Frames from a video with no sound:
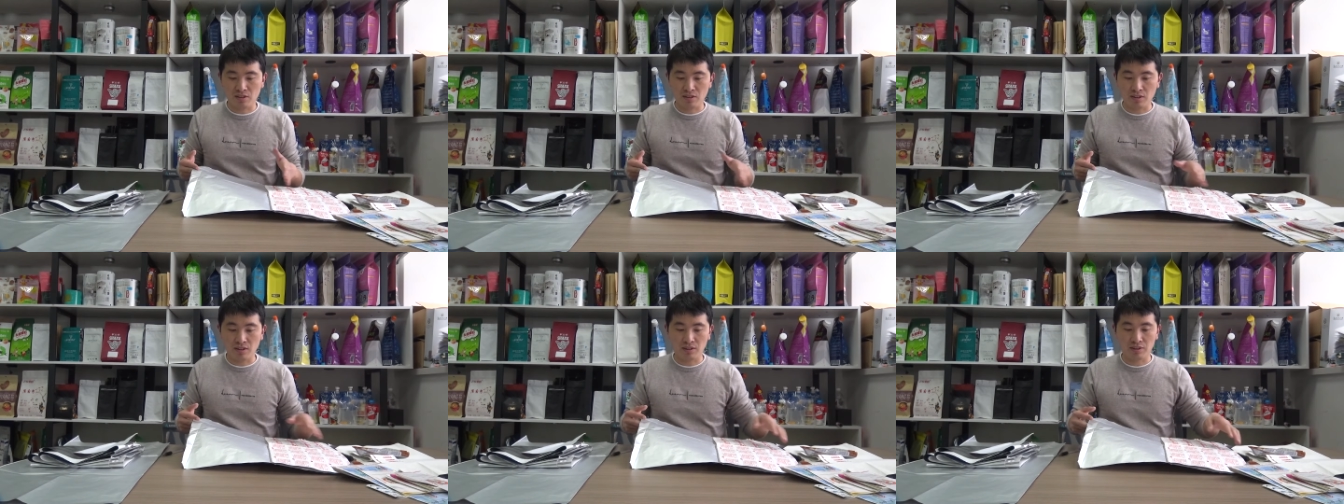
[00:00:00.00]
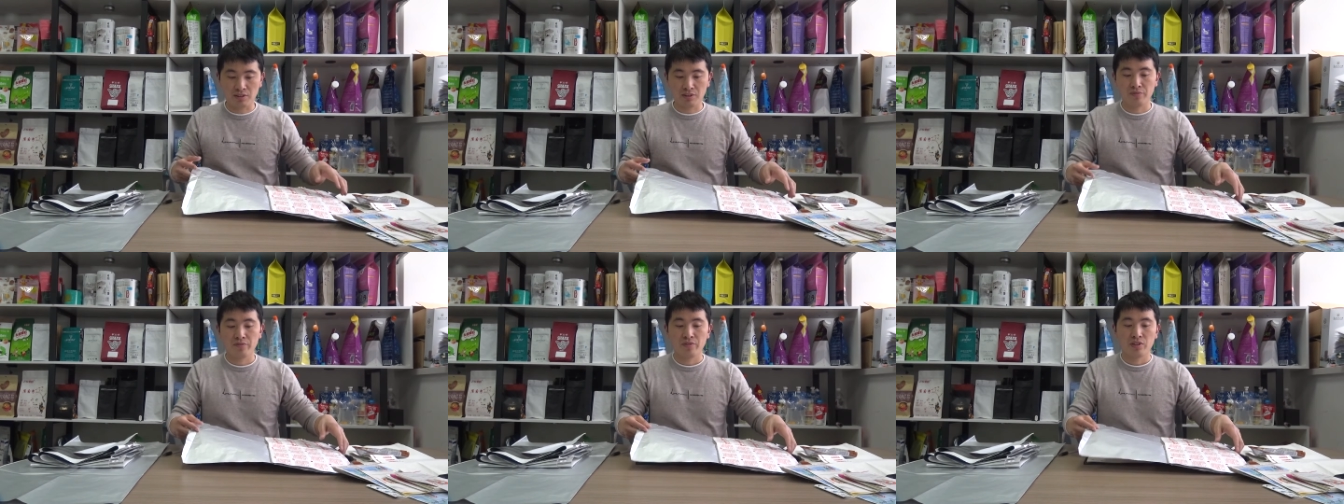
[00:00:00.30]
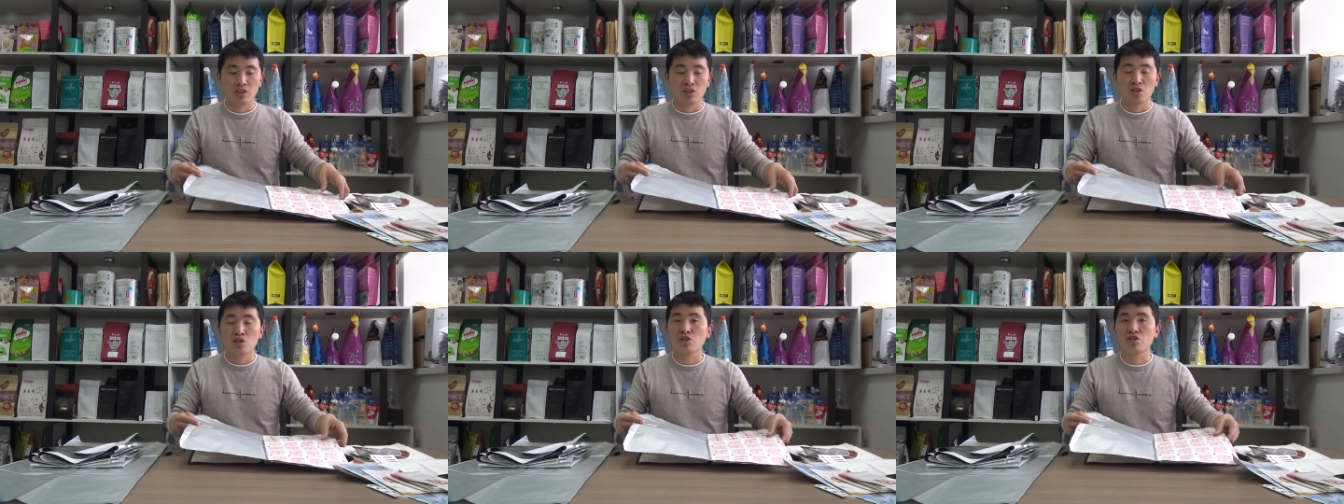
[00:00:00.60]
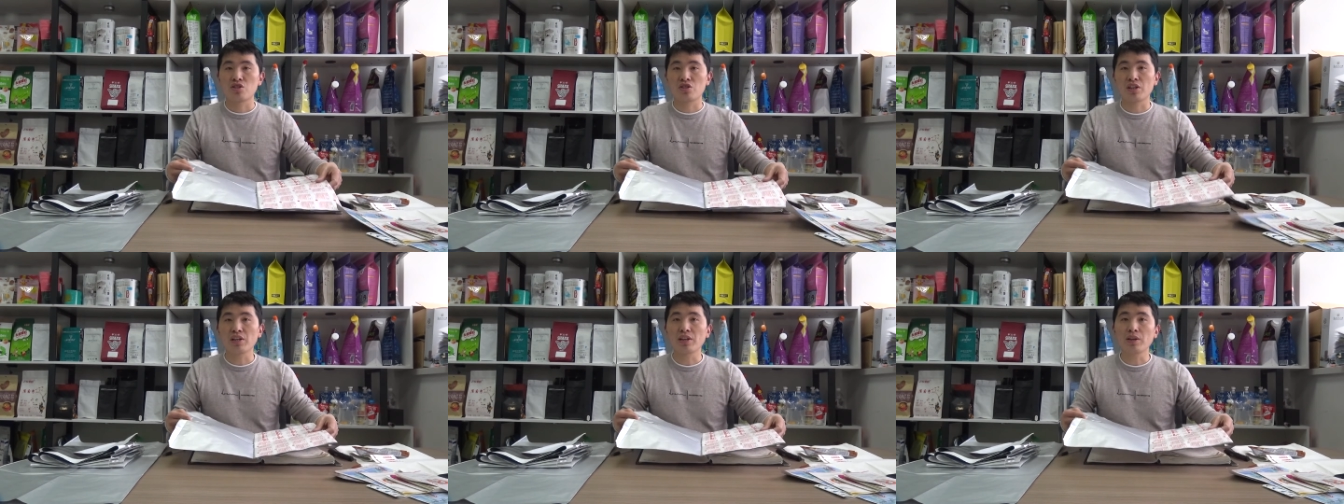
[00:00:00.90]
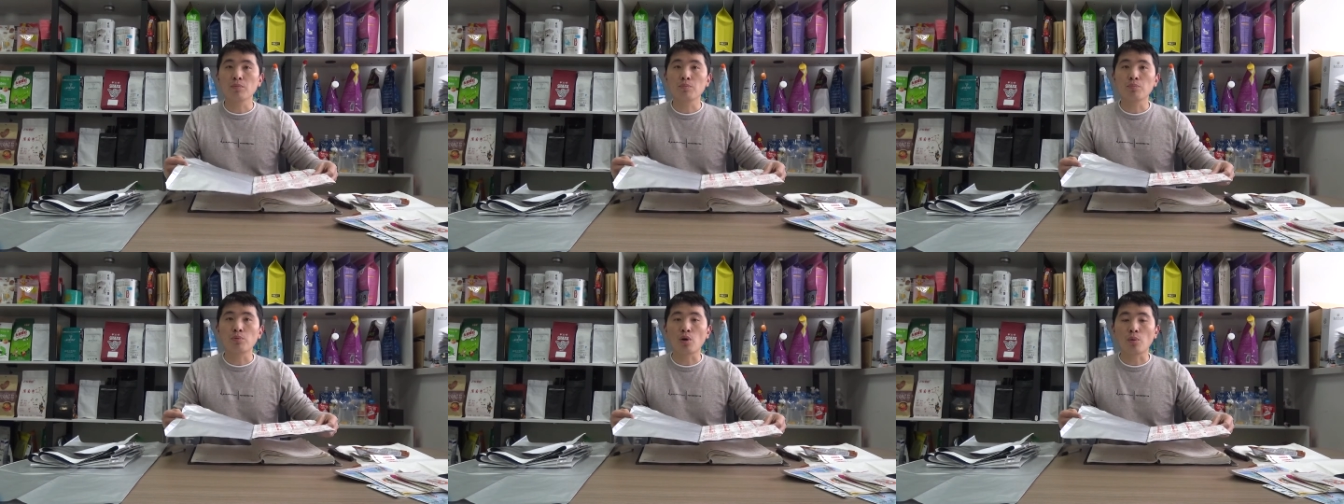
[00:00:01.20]
the
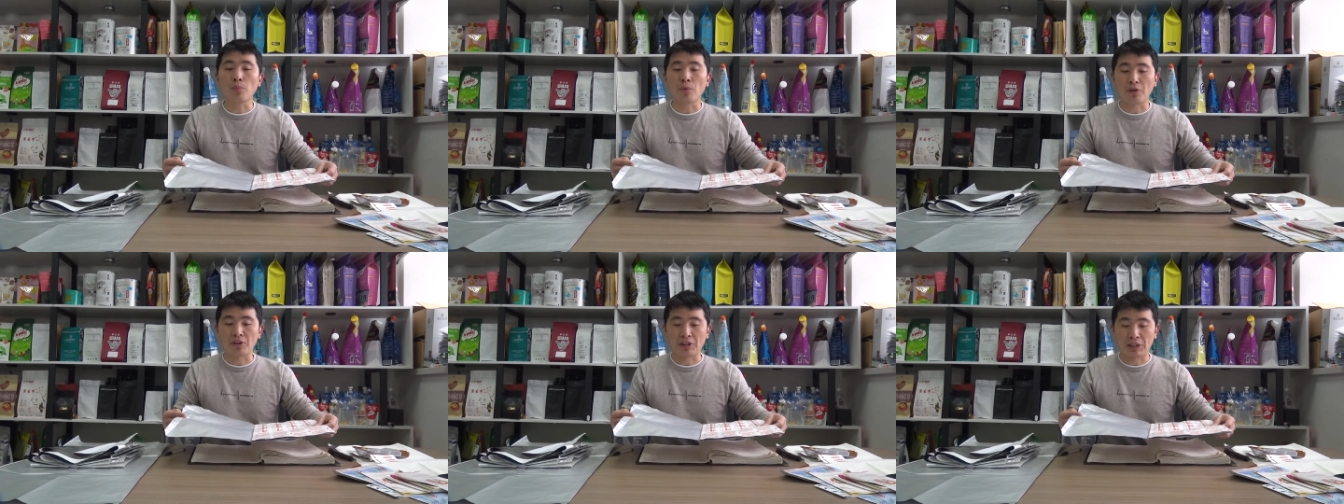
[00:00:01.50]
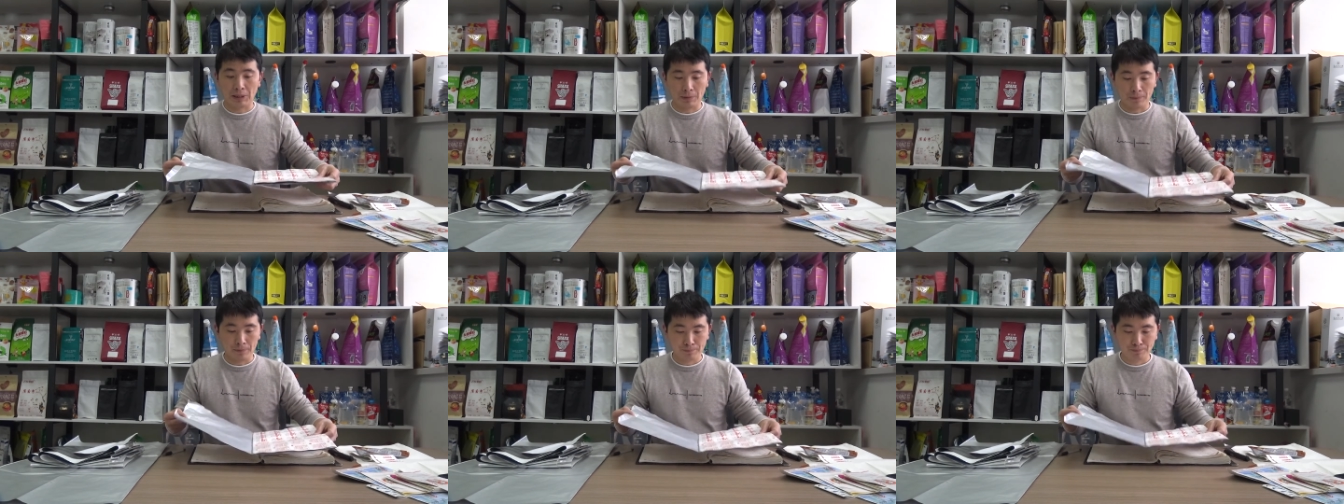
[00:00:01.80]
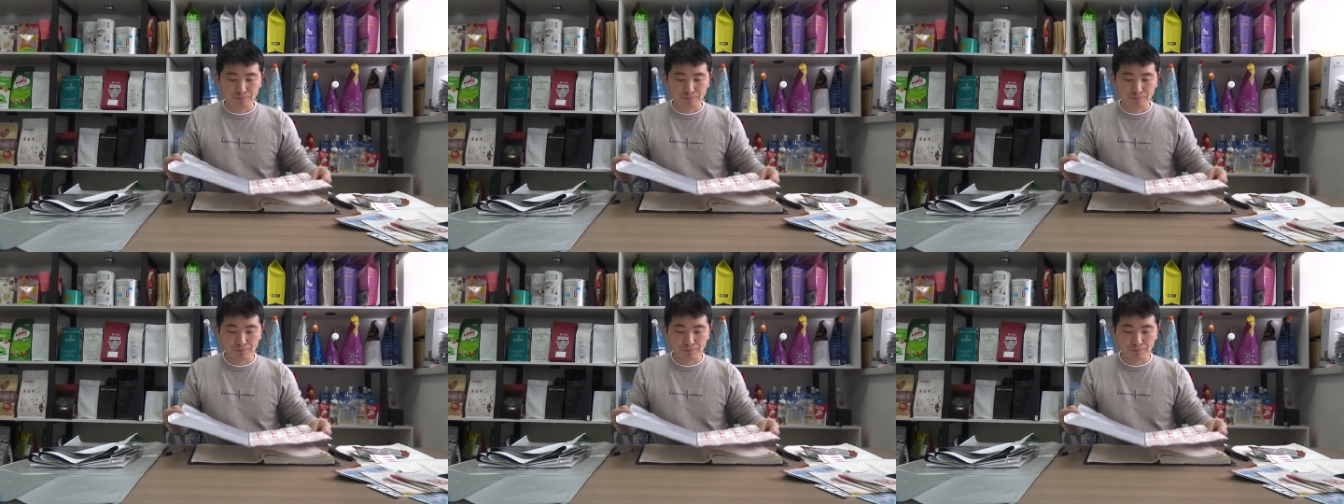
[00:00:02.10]
sealing property.